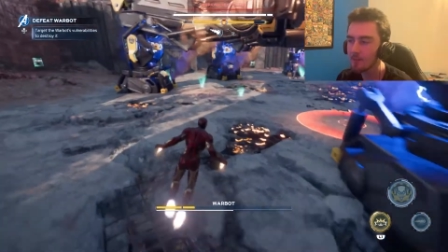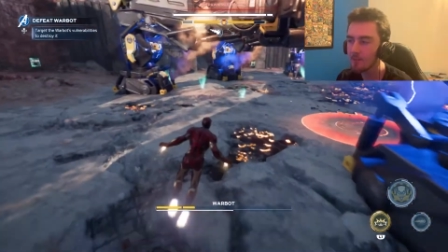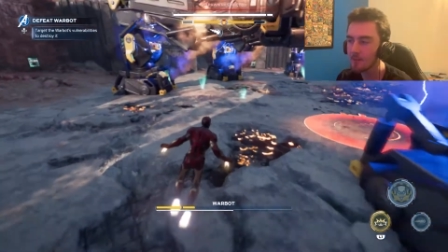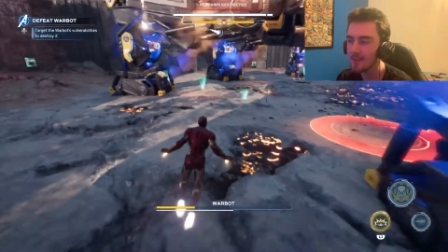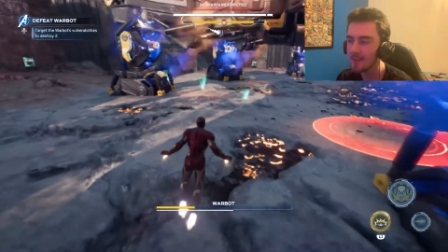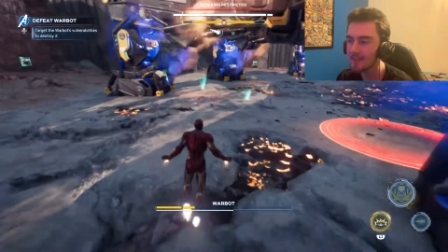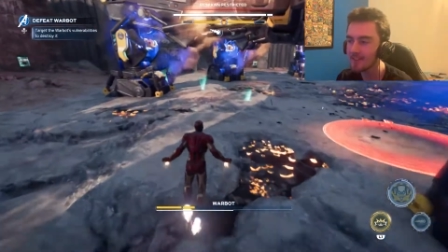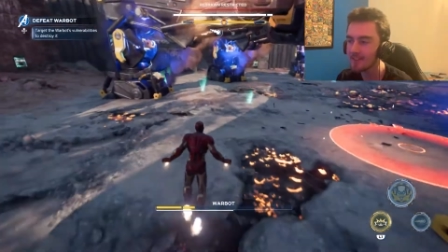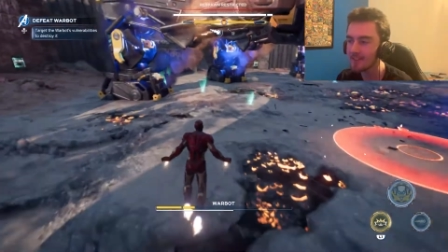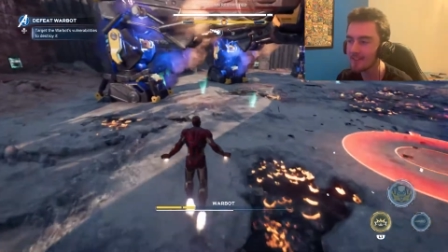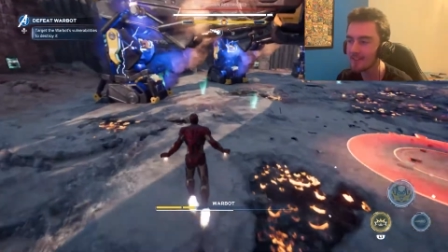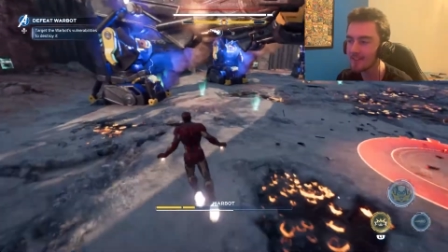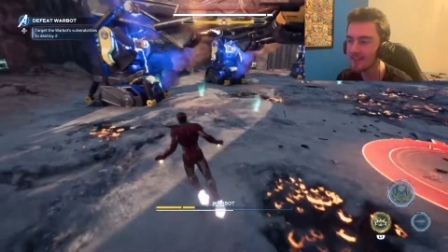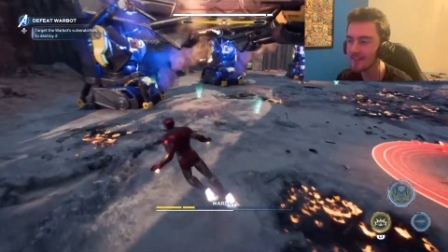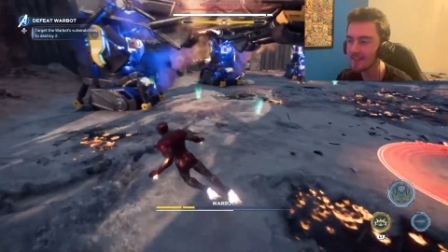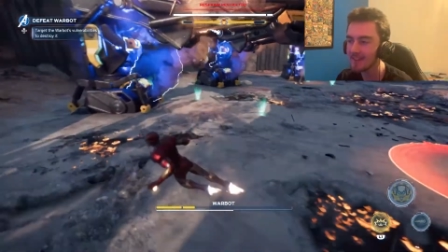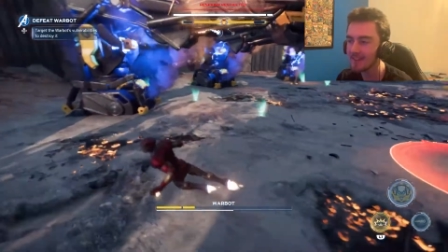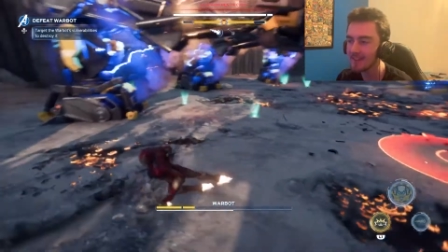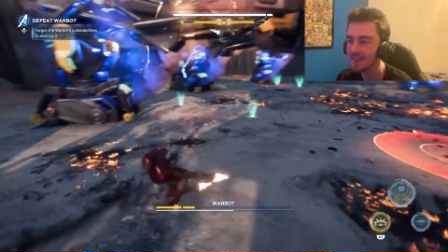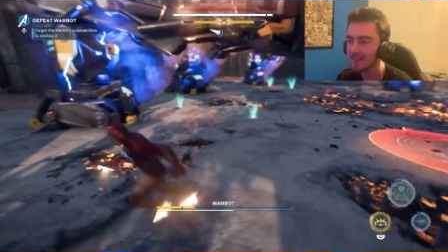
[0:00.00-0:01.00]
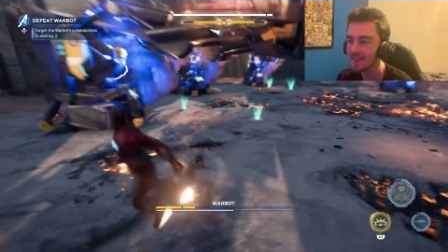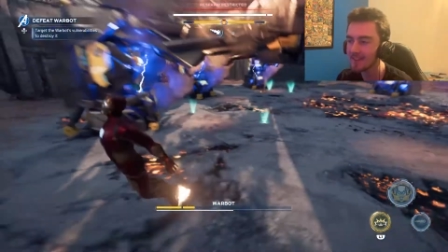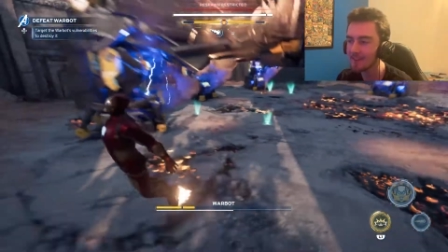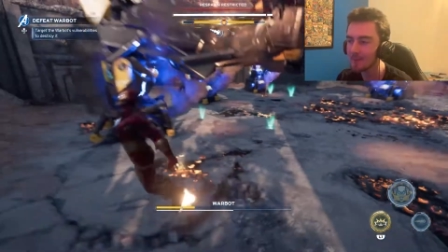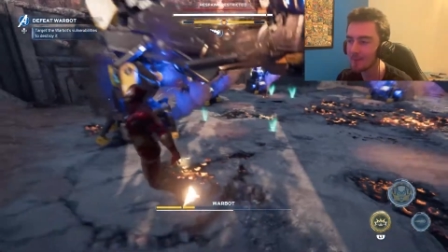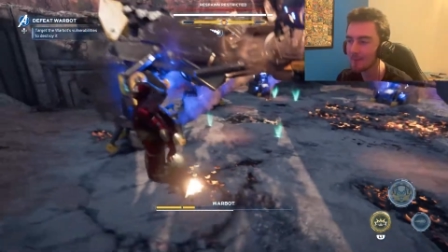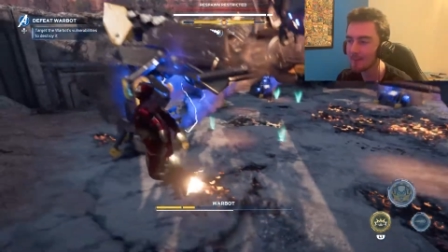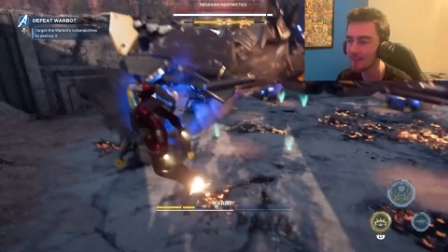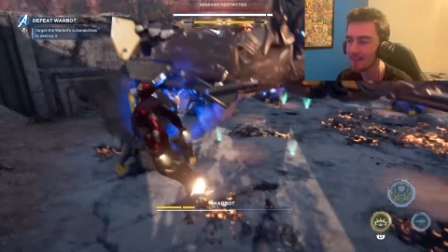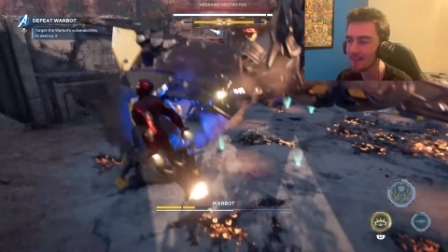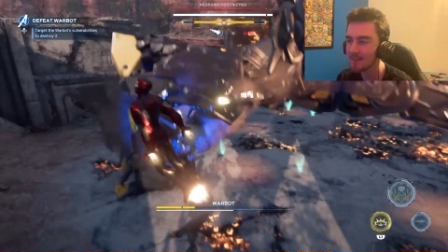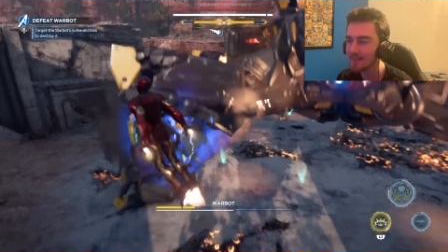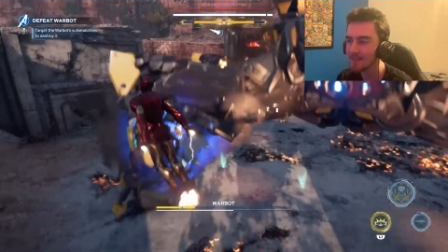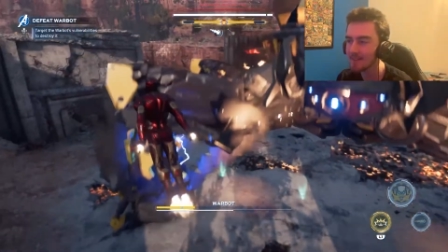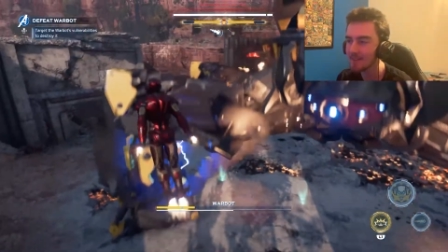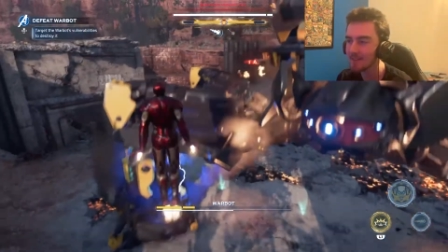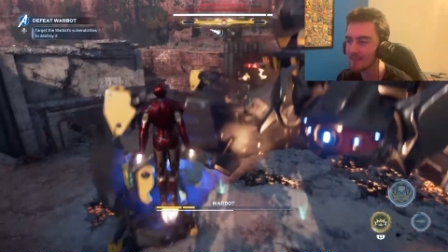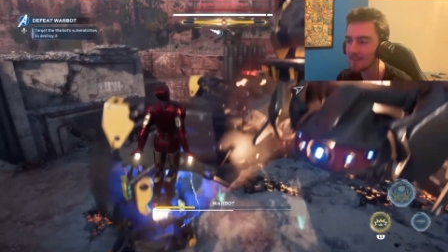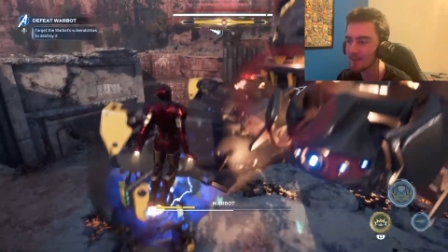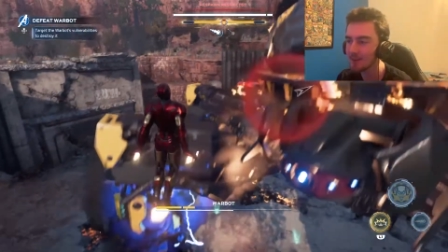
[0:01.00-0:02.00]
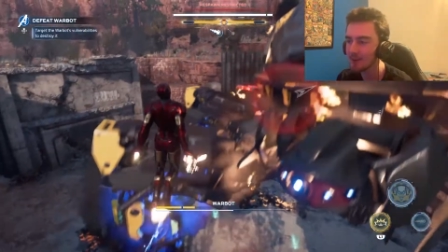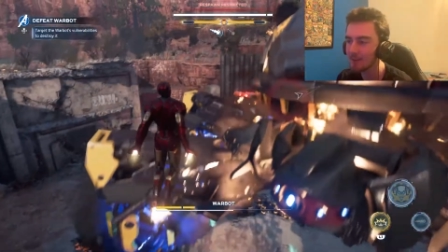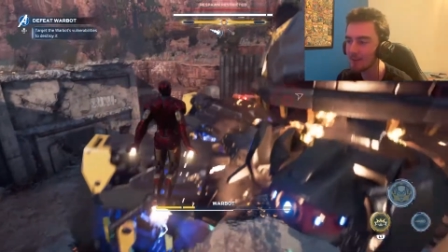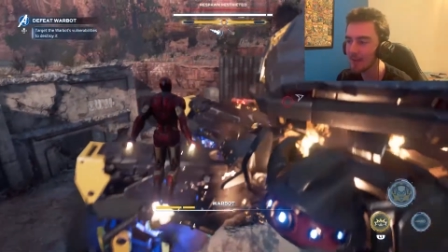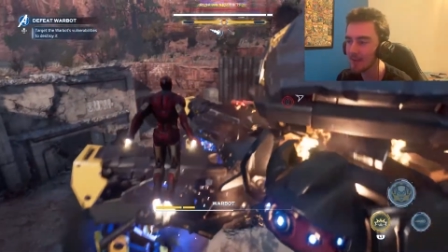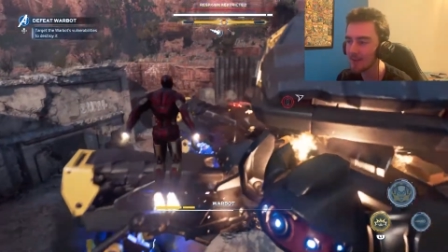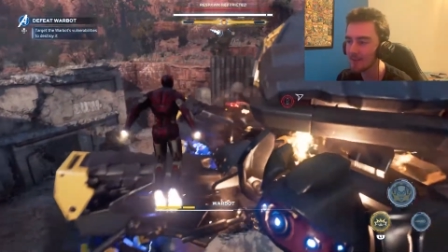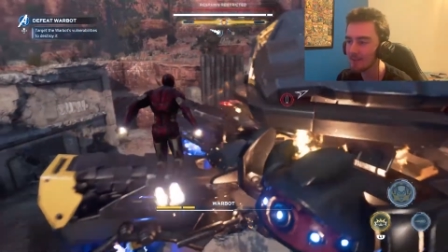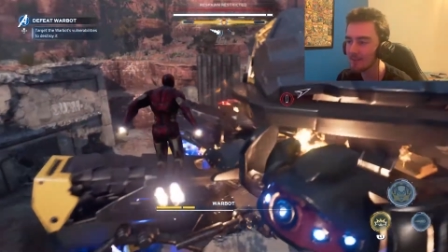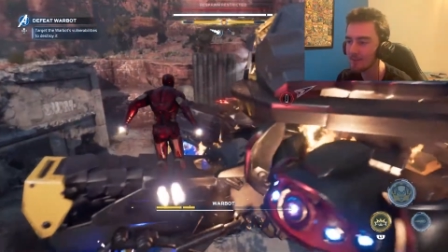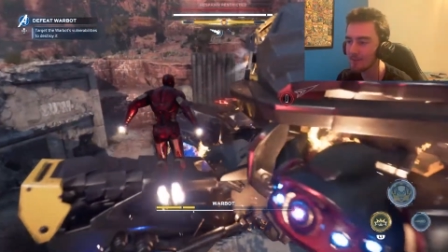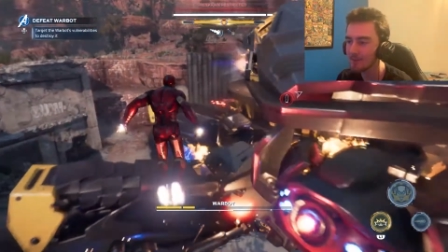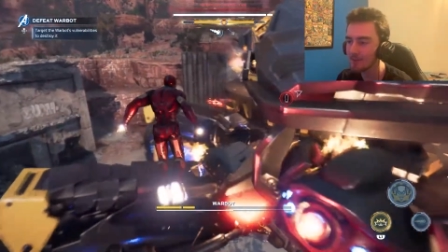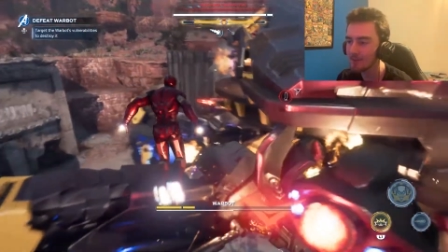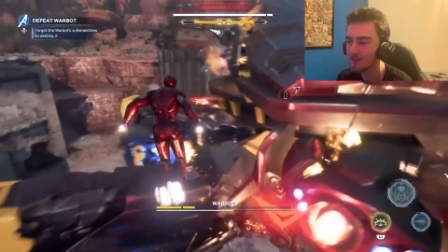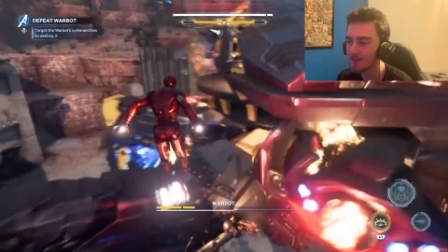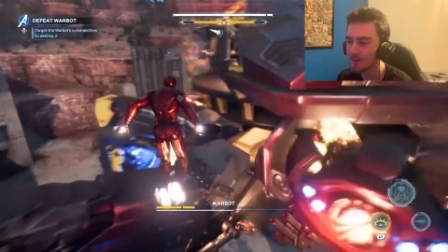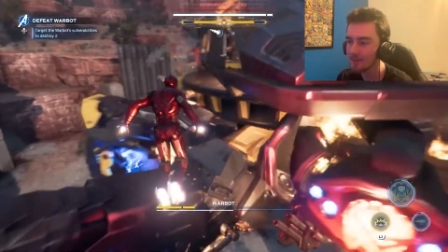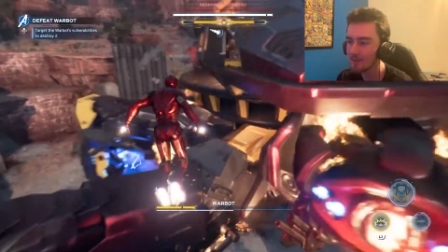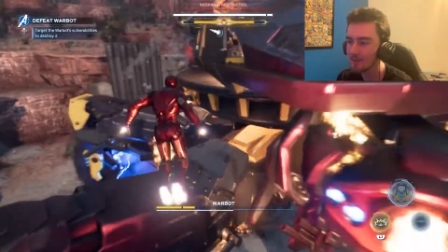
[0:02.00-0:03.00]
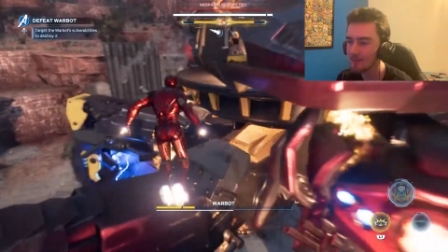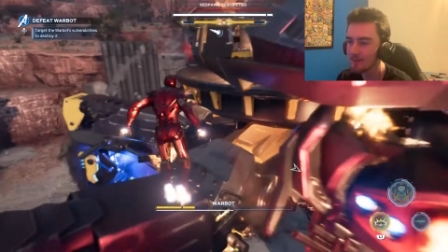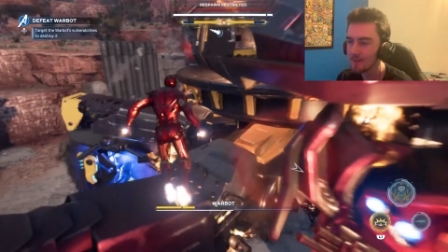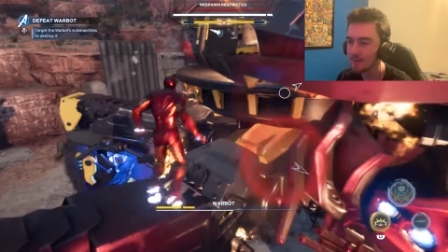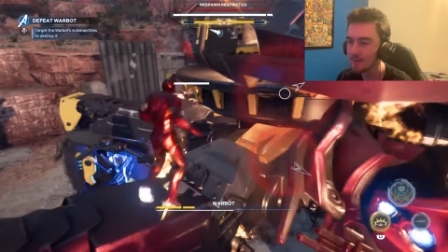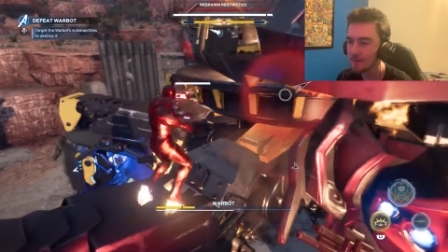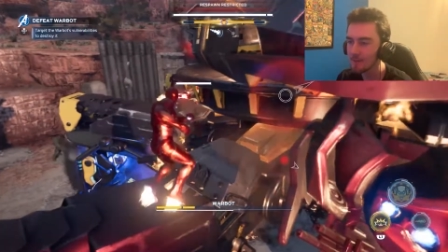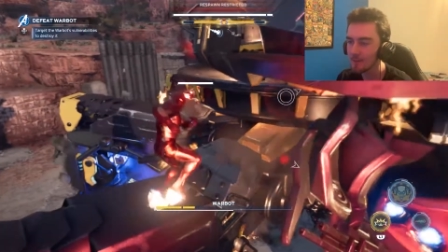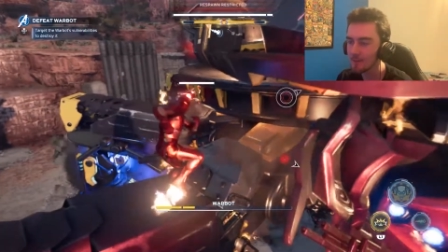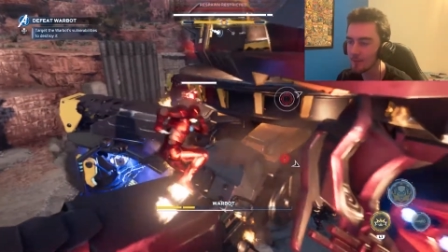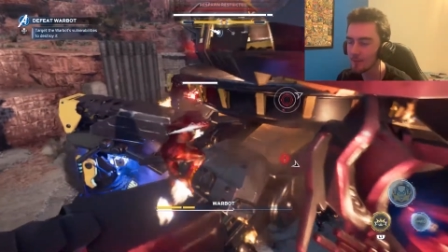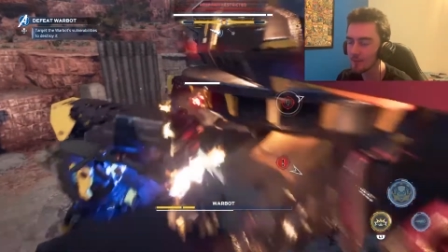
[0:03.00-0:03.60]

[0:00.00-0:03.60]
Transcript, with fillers: But he said that he didn't come with the idea of Antu, which